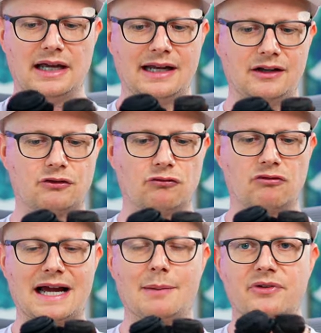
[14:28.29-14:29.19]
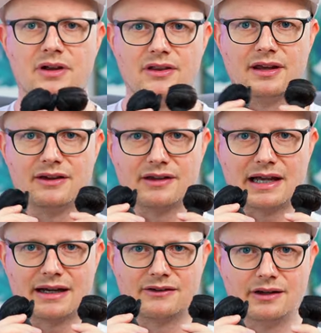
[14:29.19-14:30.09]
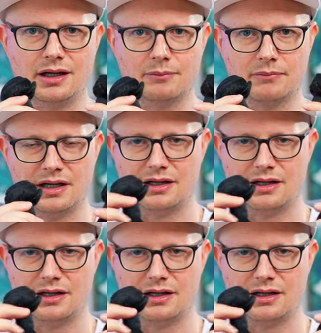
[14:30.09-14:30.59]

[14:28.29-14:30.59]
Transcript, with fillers: and it's wrapped the exact same.